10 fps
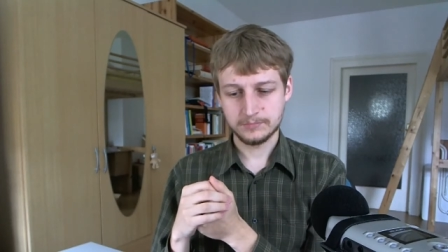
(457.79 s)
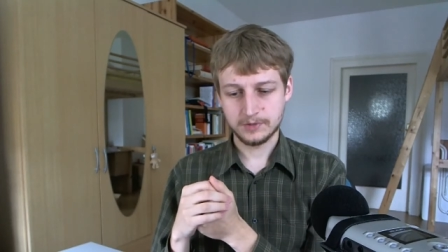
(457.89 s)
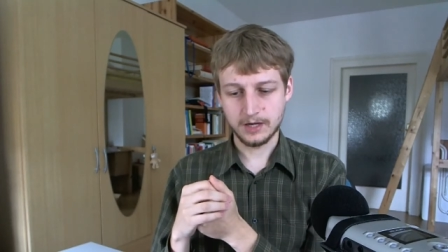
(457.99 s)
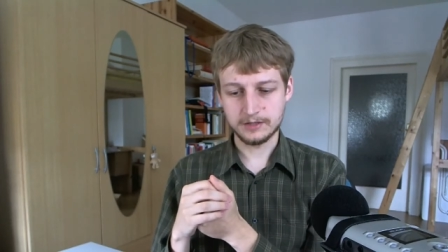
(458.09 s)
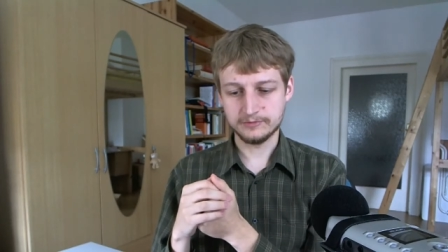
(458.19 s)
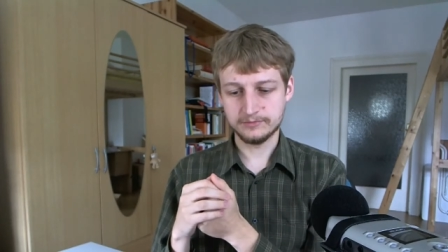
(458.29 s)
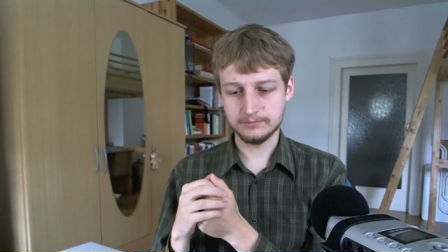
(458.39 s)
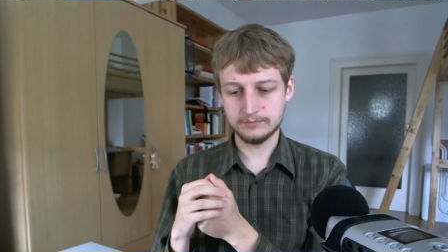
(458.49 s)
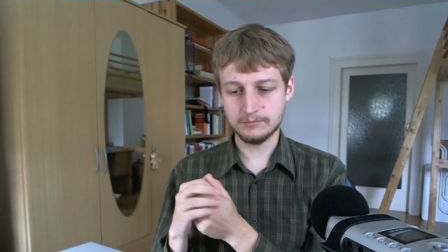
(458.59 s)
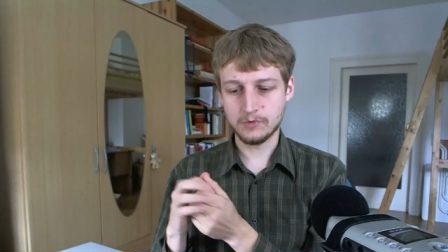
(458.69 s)
kind of
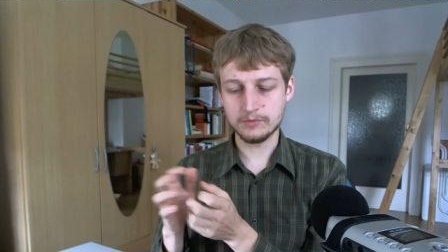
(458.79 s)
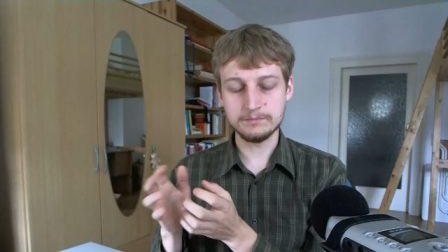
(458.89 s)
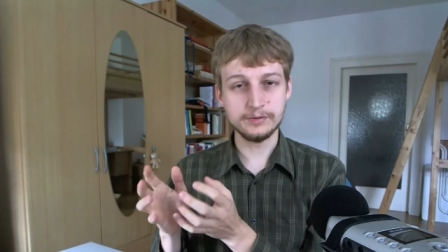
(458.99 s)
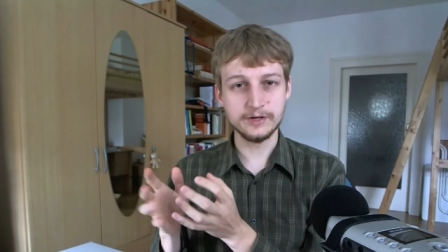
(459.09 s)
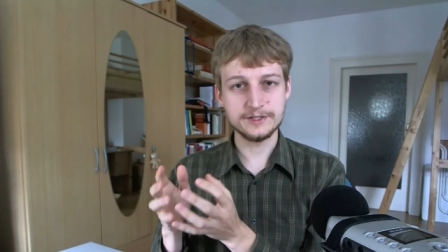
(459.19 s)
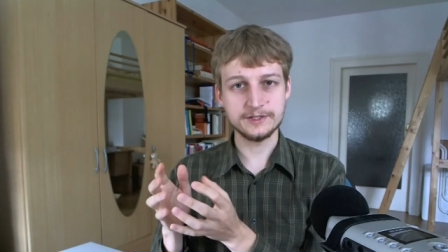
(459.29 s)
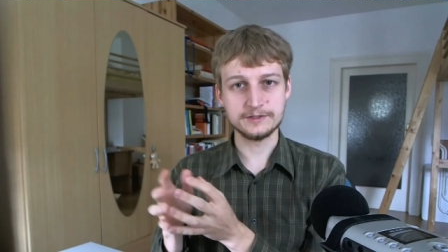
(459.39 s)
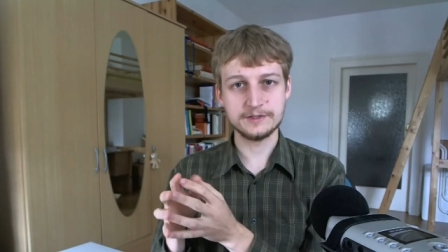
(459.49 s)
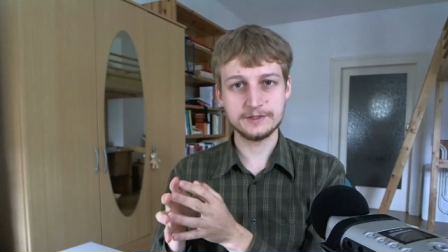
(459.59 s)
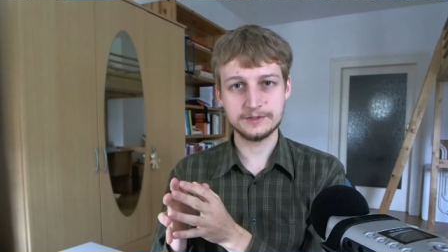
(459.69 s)
more
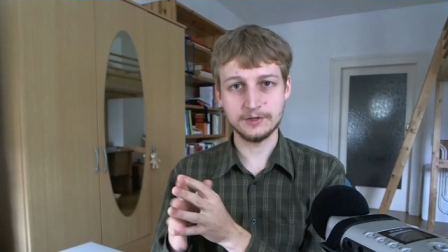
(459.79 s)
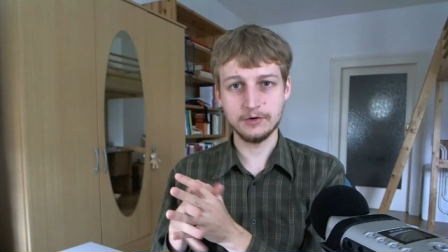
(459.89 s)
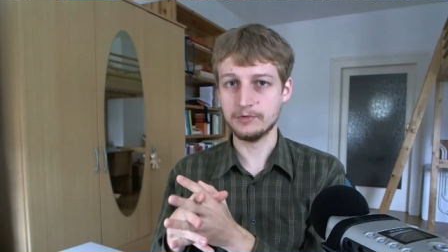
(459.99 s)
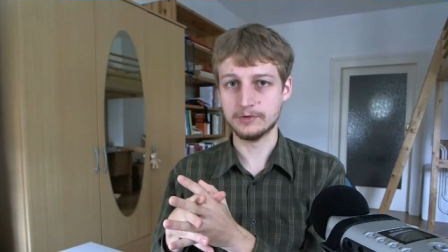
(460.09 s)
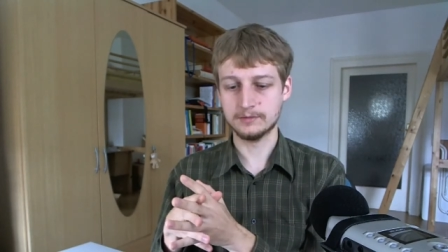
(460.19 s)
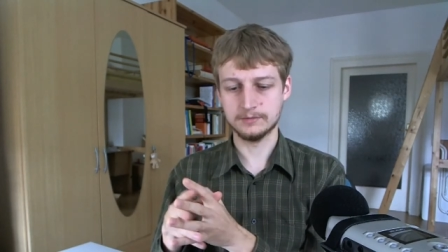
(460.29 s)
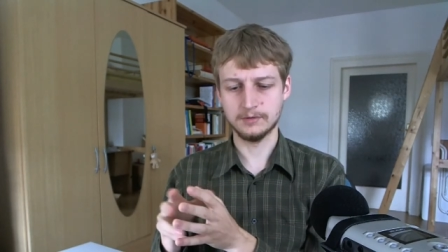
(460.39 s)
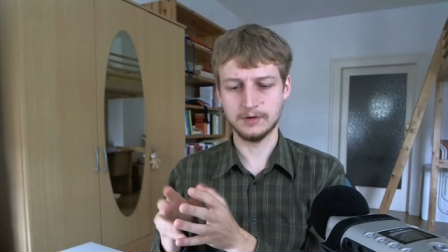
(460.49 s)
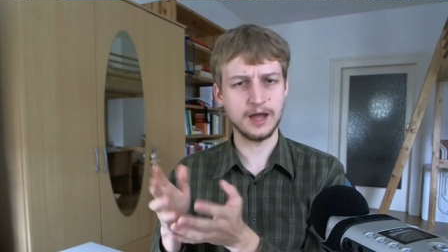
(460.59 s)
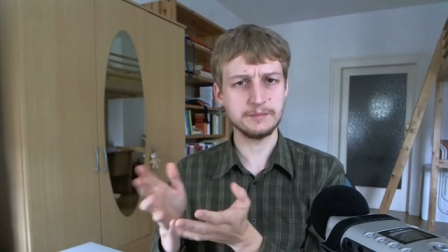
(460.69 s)
precious stone,
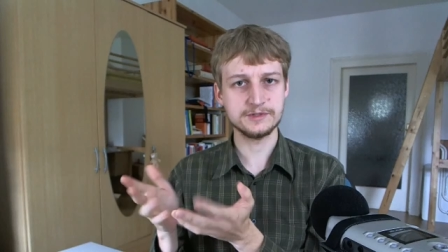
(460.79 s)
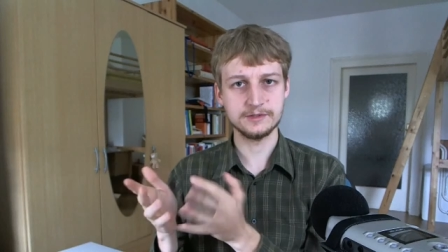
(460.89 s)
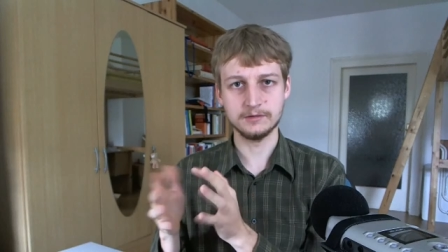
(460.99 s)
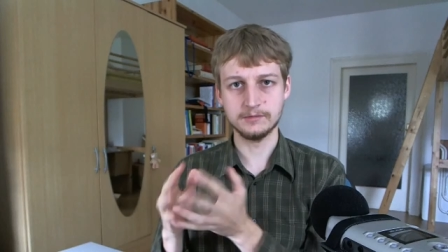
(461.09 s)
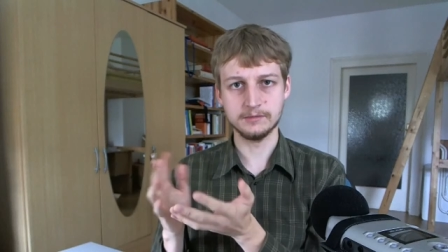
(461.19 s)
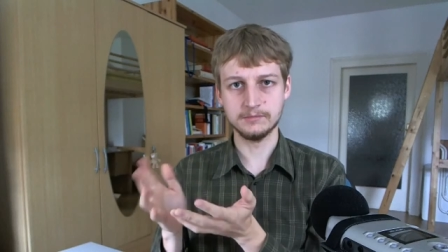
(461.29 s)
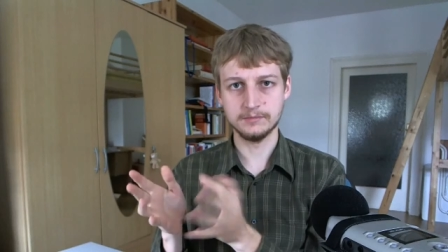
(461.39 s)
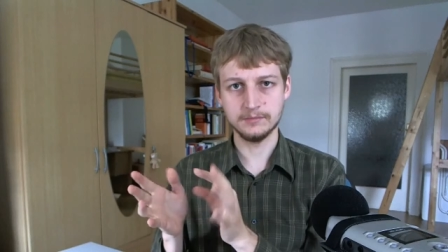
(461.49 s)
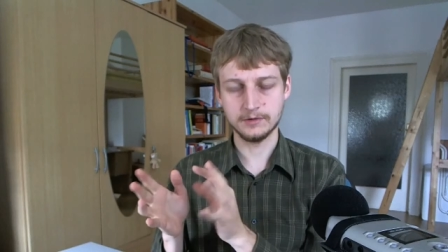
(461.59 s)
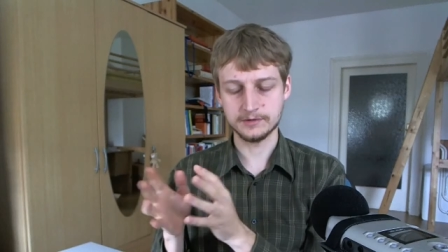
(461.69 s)
limestone
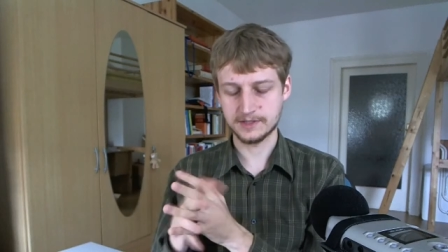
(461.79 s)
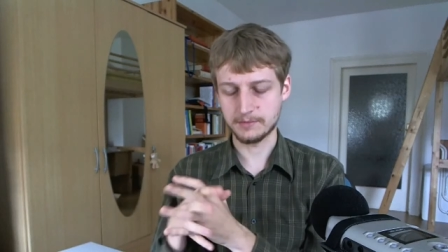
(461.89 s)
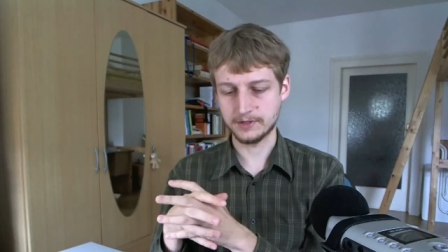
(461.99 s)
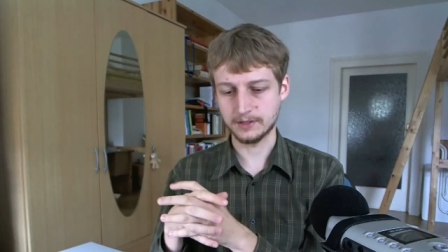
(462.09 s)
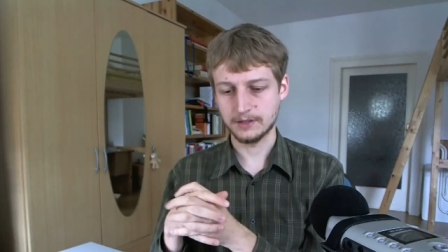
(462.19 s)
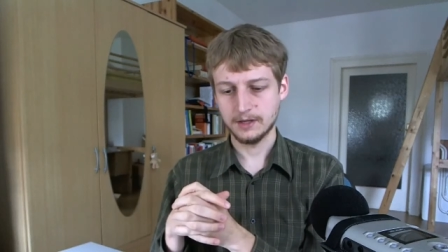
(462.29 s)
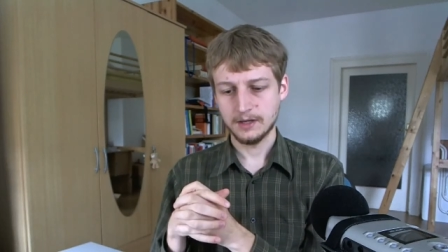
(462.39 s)
or something